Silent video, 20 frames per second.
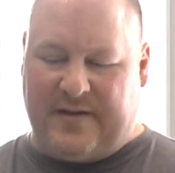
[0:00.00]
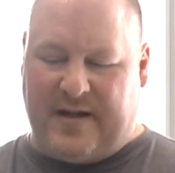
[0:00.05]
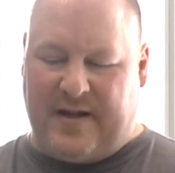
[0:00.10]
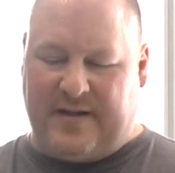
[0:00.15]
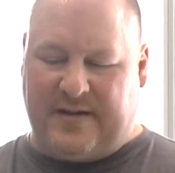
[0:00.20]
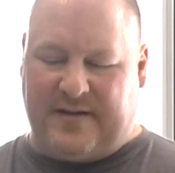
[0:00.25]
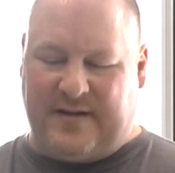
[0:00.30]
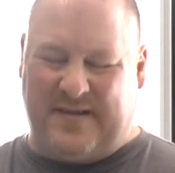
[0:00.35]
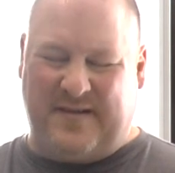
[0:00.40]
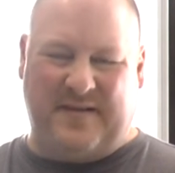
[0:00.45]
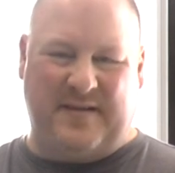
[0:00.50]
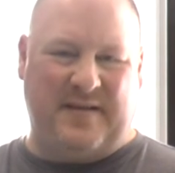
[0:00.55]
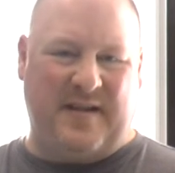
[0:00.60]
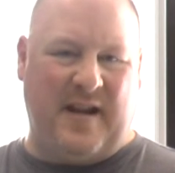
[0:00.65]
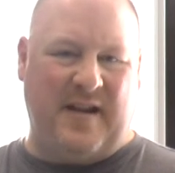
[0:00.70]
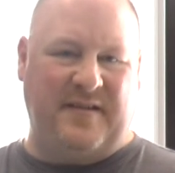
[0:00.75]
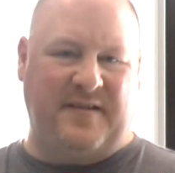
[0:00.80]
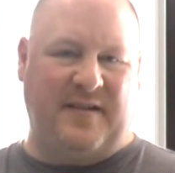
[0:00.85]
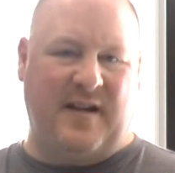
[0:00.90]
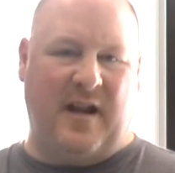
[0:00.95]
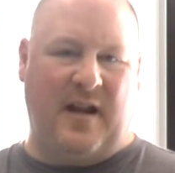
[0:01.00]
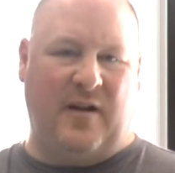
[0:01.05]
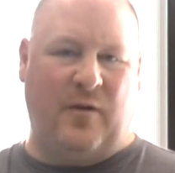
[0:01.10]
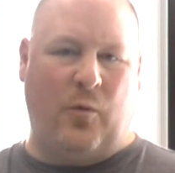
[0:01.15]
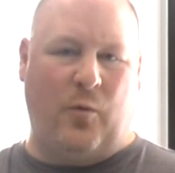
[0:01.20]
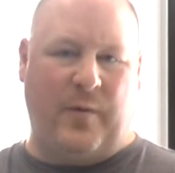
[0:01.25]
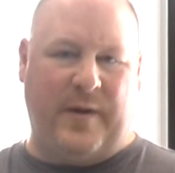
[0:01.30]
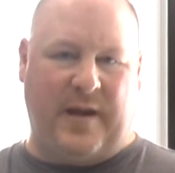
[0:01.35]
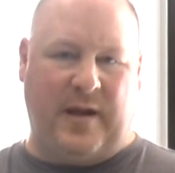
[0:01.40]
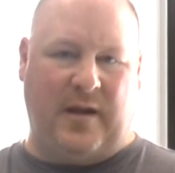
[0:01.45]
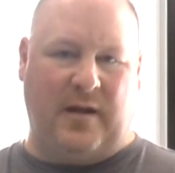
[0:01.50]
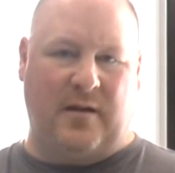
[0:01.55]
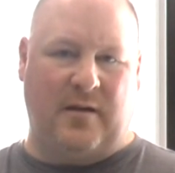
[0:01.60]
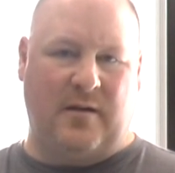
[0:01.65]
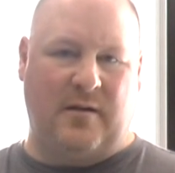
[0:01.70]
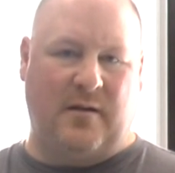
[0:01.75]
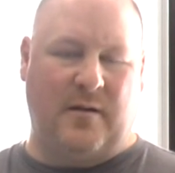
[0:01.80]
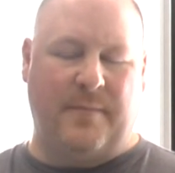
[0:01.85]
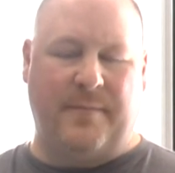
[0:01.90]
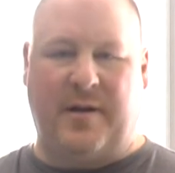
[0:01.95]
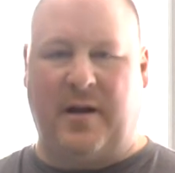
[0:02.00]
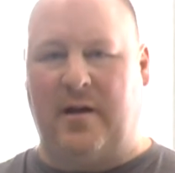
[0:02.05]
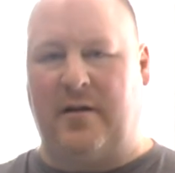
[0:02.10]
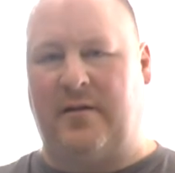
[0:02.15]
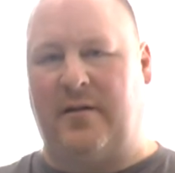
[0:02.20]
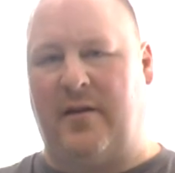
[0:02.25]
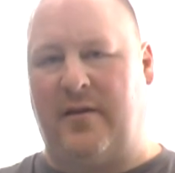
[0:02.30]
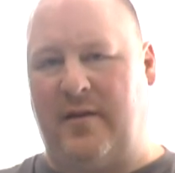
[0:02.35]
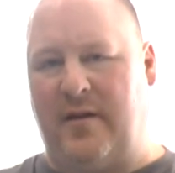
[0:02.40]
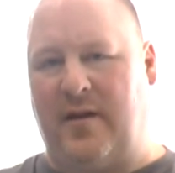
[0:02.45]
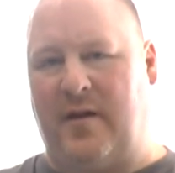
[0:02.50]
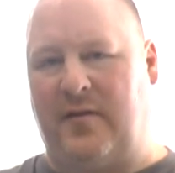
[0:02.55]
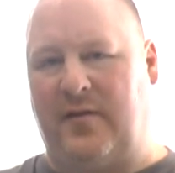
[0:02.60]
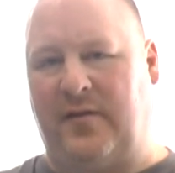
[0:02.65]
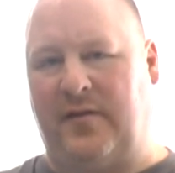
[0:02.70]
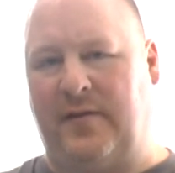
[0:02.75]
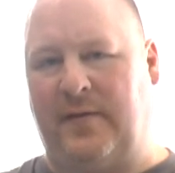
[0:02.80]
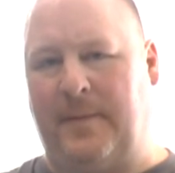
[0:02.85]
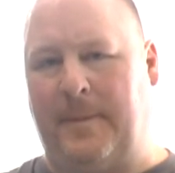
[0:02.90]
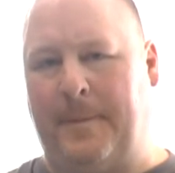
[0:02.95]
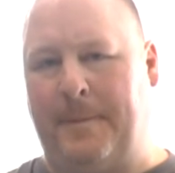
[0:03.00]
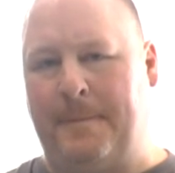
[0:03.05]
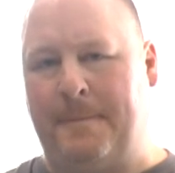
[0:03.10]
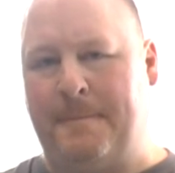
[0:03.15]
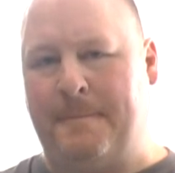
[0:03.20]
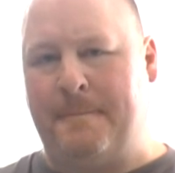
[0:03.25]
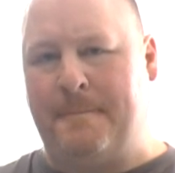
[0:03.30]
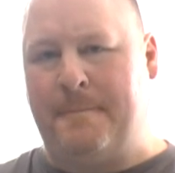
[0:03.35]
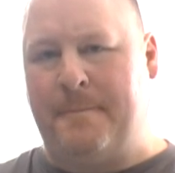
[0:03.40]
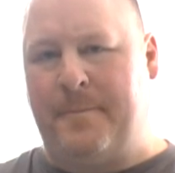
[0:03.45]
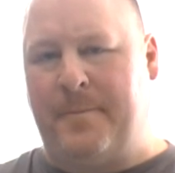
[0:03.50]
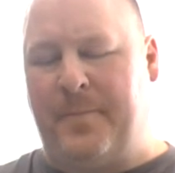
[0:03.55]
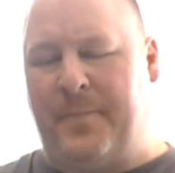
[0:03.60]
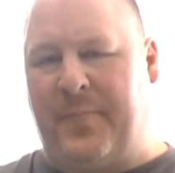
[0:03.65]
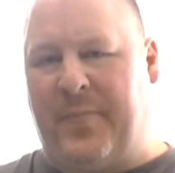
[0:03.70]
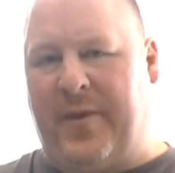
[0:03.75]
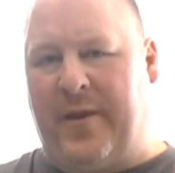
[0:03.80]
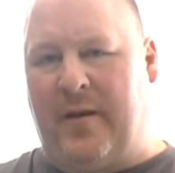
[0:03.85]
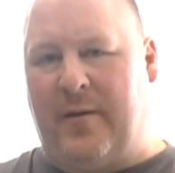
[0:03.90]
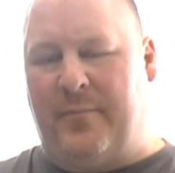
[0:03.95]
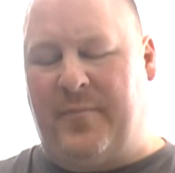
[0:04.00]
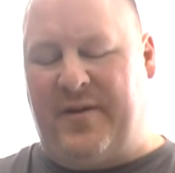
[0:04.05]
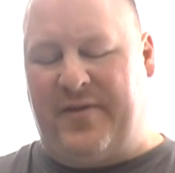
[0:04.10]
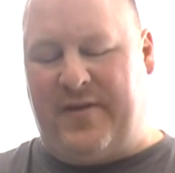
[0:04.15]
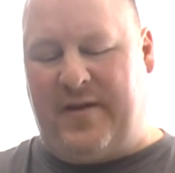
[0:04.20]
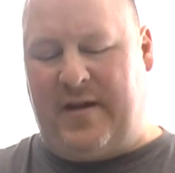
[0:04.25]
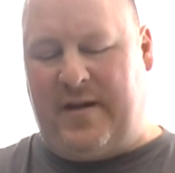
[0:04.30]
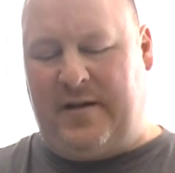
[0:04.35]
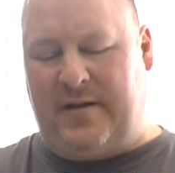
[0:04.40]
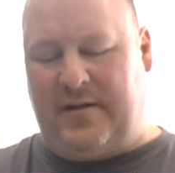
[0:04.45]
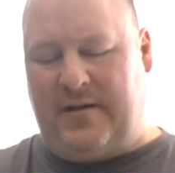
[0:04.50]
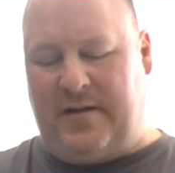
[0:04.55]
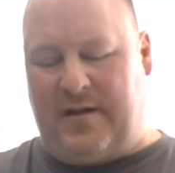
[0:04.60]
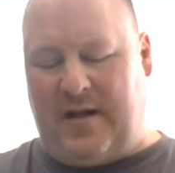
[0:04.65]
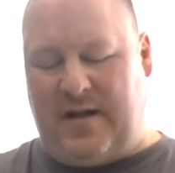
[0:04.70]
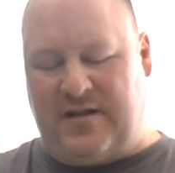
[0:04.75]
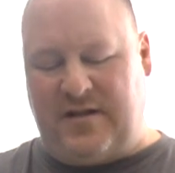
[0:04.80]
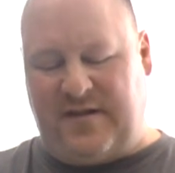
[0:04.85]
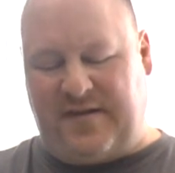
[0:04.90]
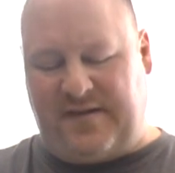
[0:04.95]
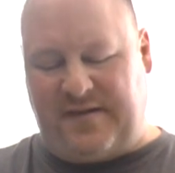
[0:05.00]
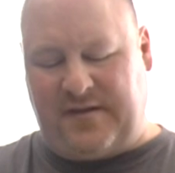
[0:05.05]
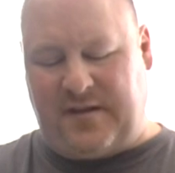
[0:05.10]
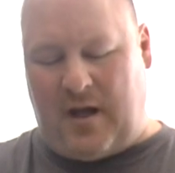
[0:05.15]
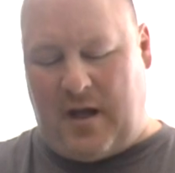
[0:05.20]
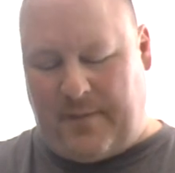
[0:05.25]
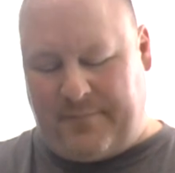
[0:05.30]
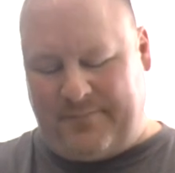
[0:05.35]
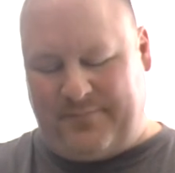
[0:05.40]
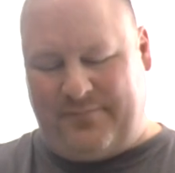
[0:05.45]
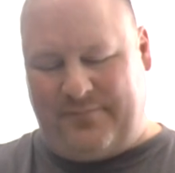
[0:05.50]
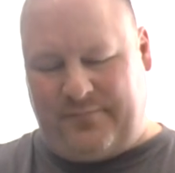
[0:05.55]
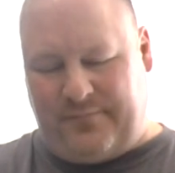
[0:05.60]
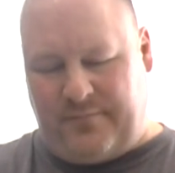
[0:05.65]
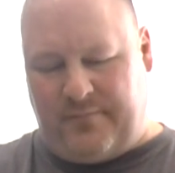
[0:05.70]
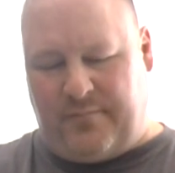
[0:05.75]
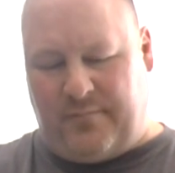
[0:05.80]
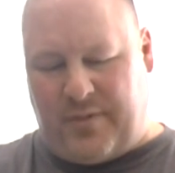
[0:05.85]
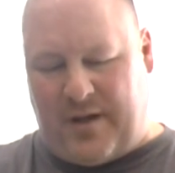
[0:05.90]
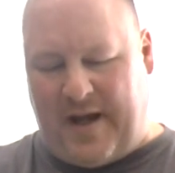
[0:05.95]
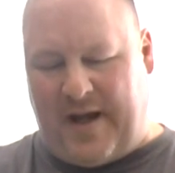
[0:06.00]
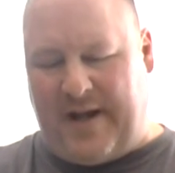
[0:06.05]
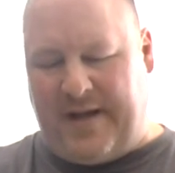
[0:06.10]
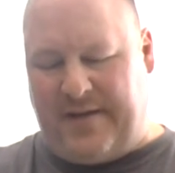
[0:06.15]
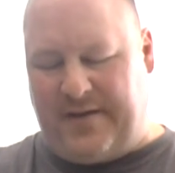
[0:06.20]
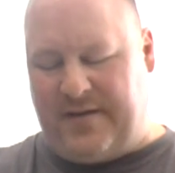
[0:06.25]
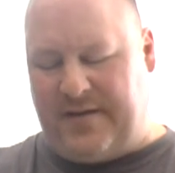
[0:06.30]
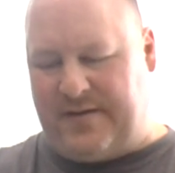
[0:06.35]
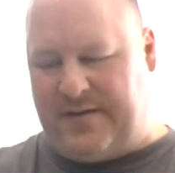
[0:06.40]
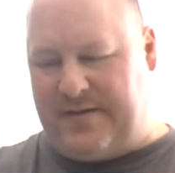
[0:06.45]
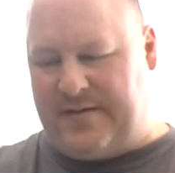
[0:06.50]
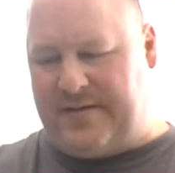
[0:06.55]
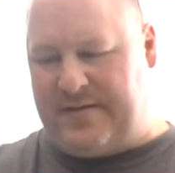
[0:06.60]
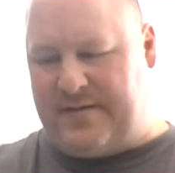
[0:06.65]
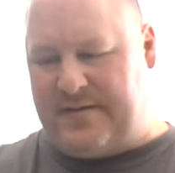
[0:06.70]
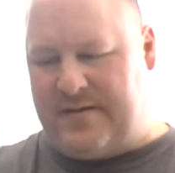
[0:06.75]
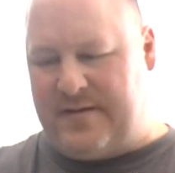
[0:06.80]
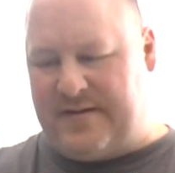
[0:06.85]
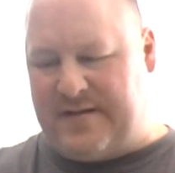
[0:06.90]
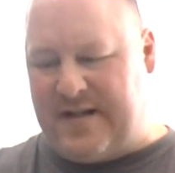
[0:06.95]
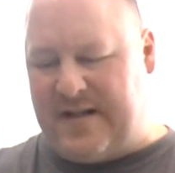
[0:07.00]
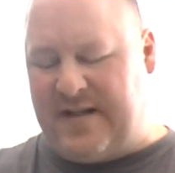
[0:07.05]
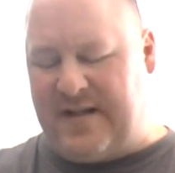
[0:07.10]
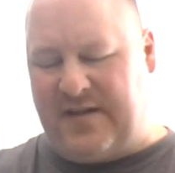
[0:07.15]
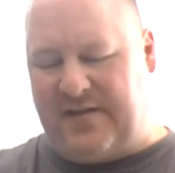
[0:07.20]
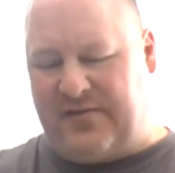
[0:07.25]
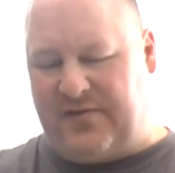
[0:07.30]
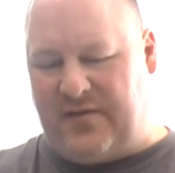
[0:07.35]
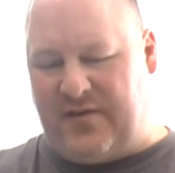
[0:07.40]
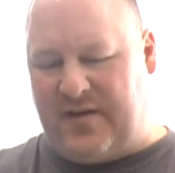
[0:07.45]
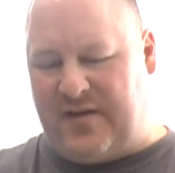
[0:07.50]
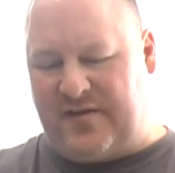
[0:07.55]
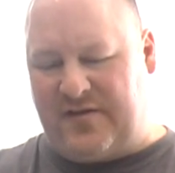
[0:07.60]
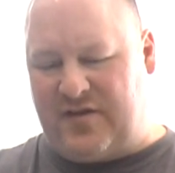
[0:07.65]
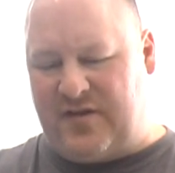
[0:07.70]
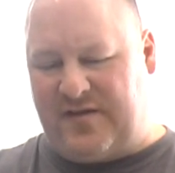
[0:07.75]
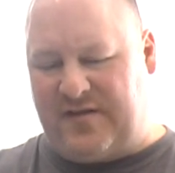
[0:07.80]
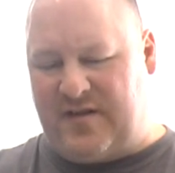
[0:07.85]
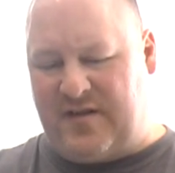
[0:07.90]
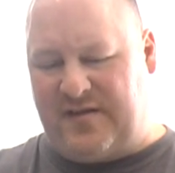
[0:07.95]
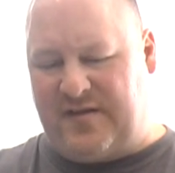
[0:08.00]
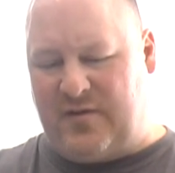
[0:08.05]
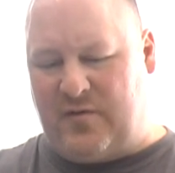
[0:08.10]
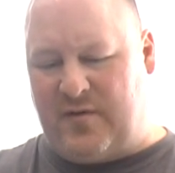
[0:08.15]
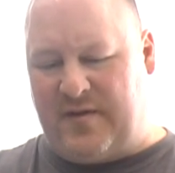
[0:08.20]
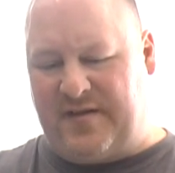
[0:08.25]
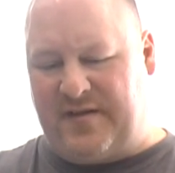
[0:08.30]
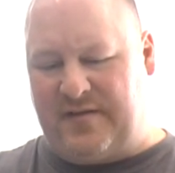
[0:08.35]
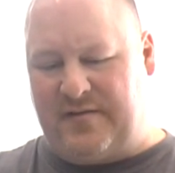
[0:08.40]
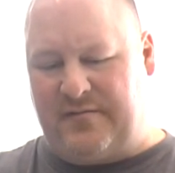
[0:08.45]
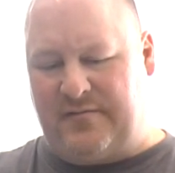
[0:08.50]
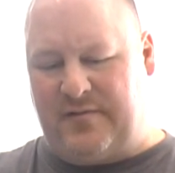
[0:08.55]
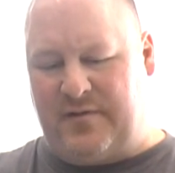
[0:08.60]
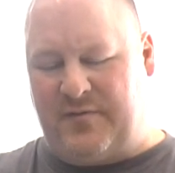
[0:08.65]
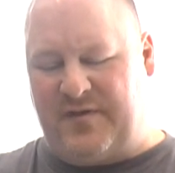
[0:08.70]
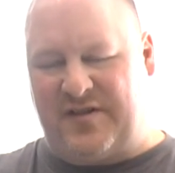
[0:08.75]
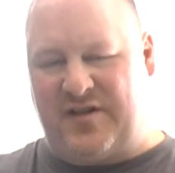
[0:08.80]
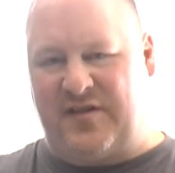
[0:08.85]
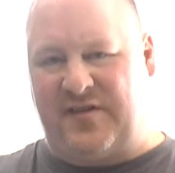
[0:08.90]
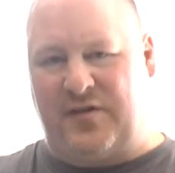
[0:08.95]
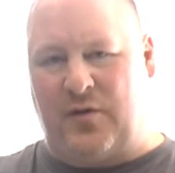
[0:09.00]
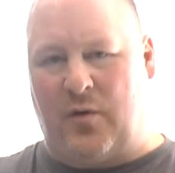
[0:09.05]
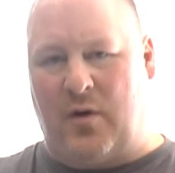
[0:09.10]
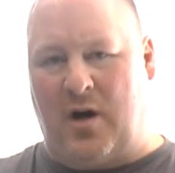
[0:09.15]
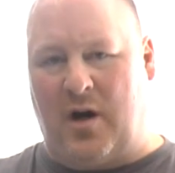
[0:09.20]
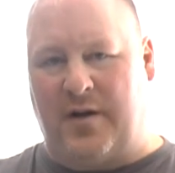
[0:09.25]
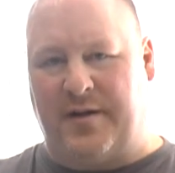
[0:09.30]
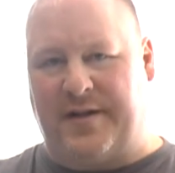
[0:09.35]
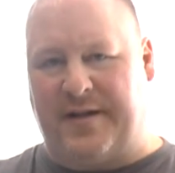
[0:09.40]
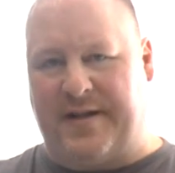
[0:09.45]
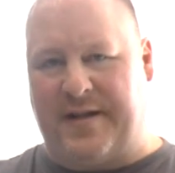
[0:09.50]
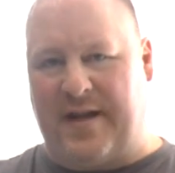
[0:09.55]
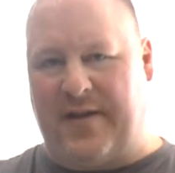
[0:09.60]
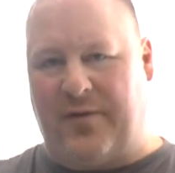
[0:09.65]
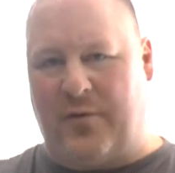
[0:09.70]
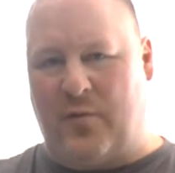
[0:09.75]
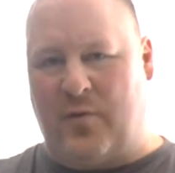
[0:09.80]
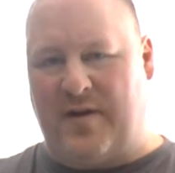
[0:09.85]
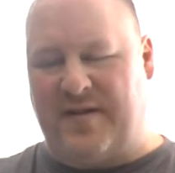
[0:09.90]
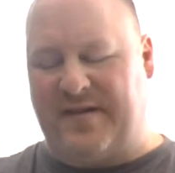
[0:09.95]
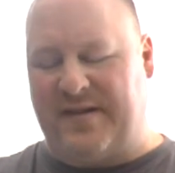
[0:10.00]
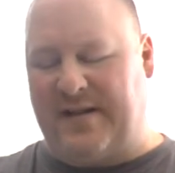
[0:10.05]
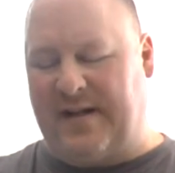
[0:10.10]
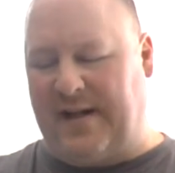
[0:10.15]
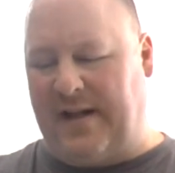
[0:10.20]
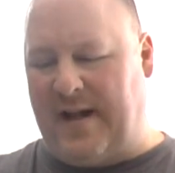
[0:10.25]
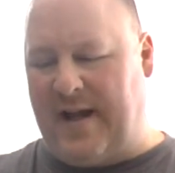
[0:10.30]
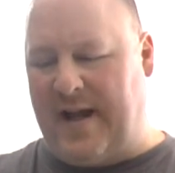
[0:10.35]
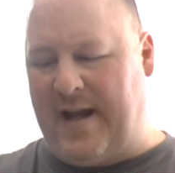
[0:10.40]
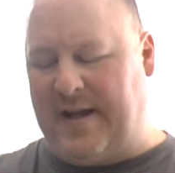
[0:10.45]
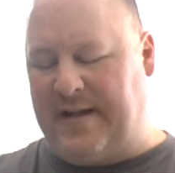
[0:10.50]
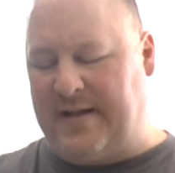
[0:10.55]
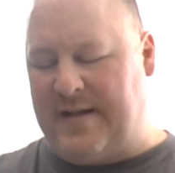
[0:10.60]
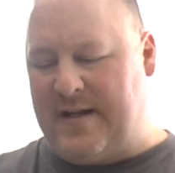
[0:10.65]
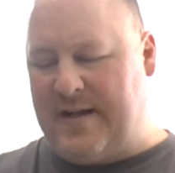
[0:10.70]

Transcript: that this tastes kind of weak compared to this. But then I just stopped buying the tea disc for this just because it was just so hard to get the ones that I like.